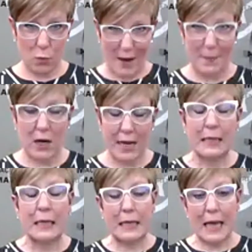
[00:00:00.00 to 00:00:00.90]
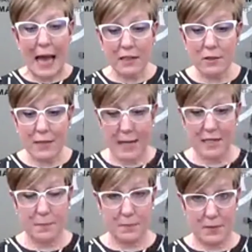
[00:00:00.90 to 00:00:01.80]
weight bearing
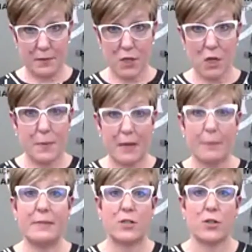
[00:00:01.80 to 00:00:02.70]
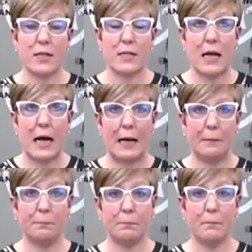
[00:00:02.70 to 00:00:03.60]
exercises start to become dangerous
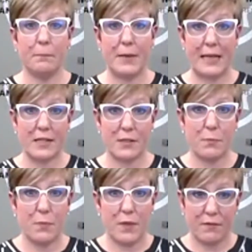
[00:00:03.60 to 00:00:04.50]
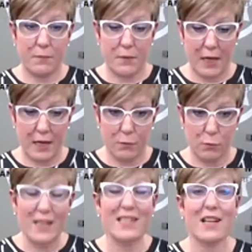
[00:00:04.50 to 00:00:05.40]
um, because the, the
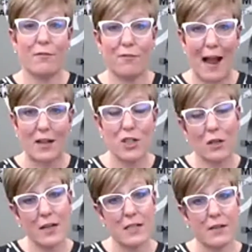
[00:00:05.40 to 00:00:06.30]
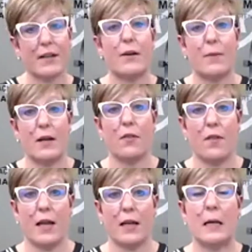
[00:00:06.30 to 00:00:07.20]
risk of fracture is a very real
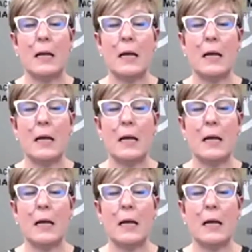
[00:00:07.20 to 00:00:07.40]
thing.